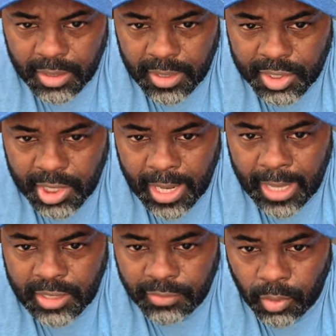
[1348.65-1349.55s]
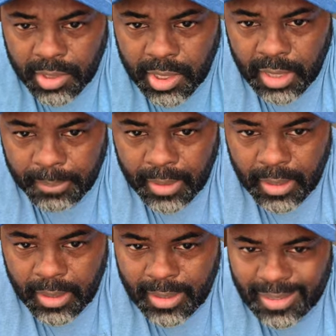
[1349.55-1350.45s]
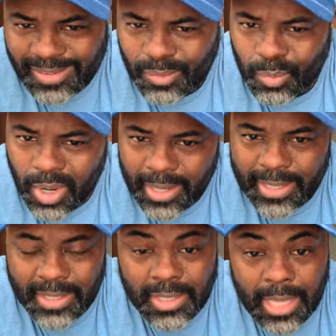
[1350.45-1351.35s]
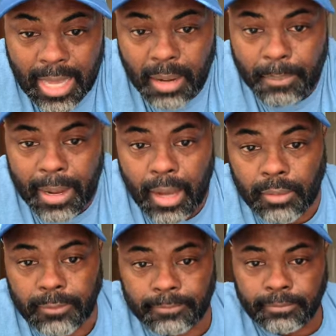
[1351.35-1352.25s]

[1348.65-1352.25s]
Then she asked for a tip. What is that about?